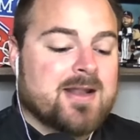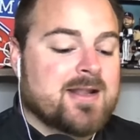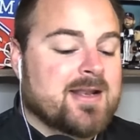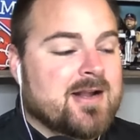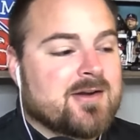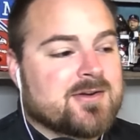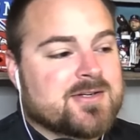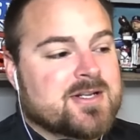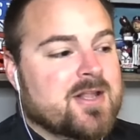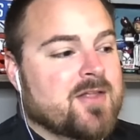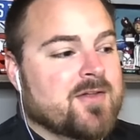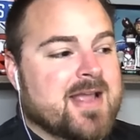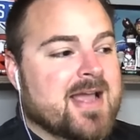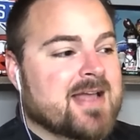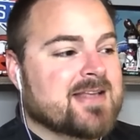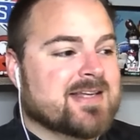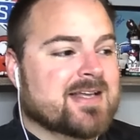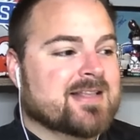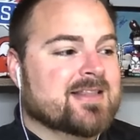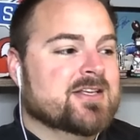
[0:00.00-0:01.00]
And here's another
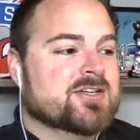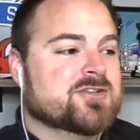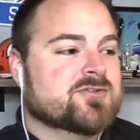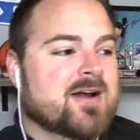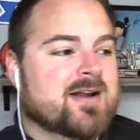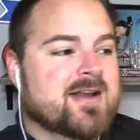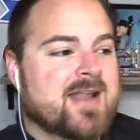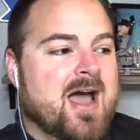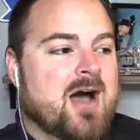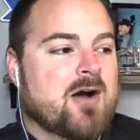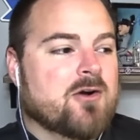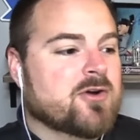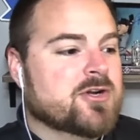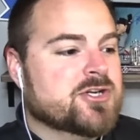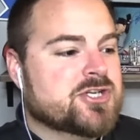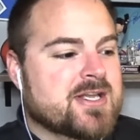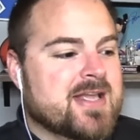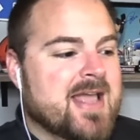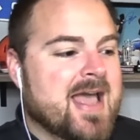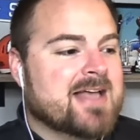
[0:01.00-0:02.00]
case like this right now.
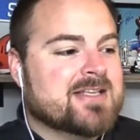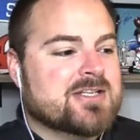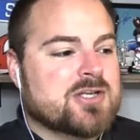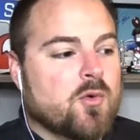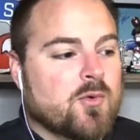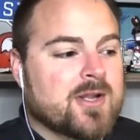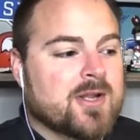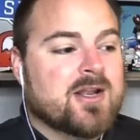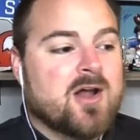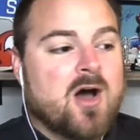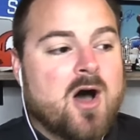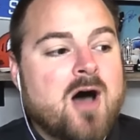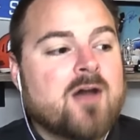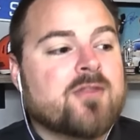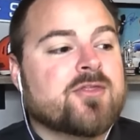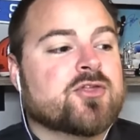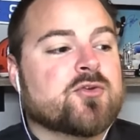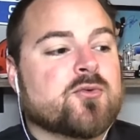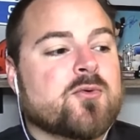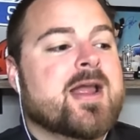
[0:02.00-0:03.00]
Christian Gass, according to On
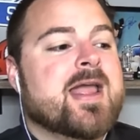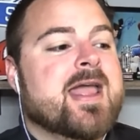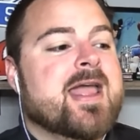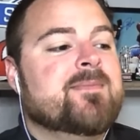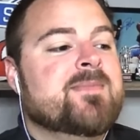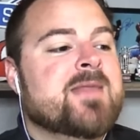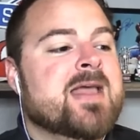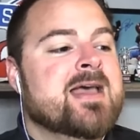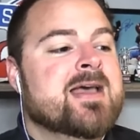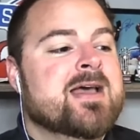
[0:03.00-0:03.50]
Three,